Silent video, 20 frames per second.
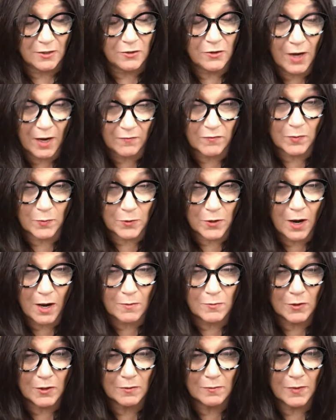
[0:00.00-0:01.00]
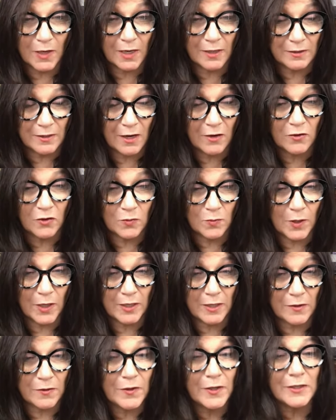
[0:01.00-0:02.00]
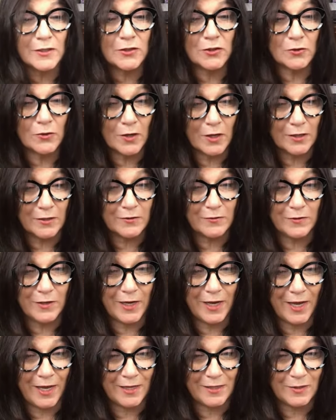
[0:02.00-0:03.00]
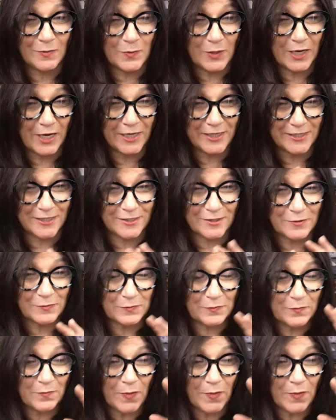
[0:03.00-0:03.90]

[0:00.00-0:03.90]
you have a problem. And now your body thinks you're hungry. Hey, Labots.